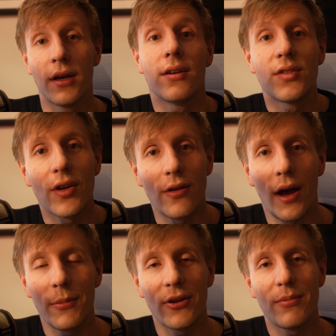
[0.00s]
So
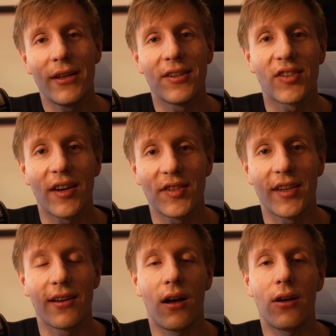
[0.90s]
I'm going to be
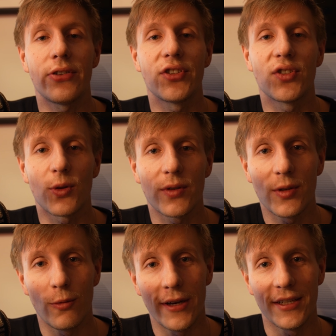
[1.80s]
discussing all sorts
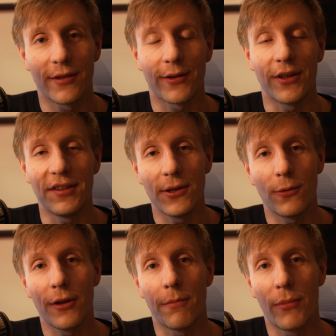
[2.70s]
of ways for you to deal
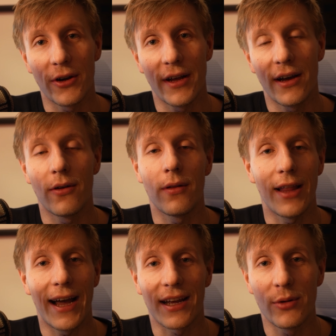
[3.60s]
with burnout,
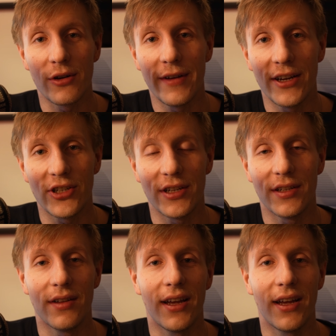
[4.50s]
lack of motivation,